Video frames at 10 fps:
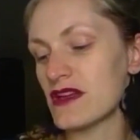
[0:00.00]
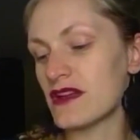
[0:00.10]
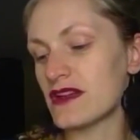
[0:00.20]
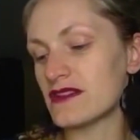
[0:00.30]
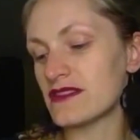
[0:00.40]

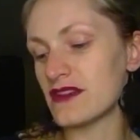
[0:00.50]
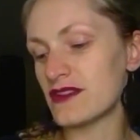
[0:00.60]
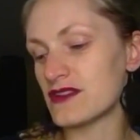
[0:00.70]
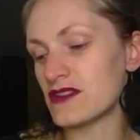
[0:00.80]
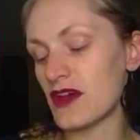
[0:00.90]
I
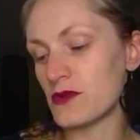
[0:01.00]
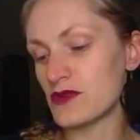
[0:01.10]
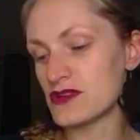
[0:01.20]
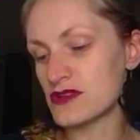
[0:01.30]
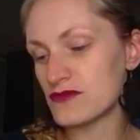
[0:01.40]
decided that I
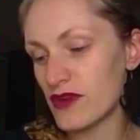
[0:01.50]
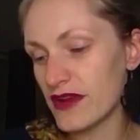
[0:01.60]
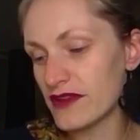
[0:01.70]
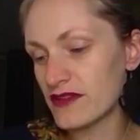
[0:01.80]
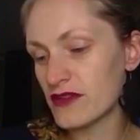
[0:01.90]
wanted to
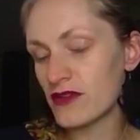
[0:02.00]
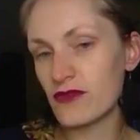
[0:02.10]
write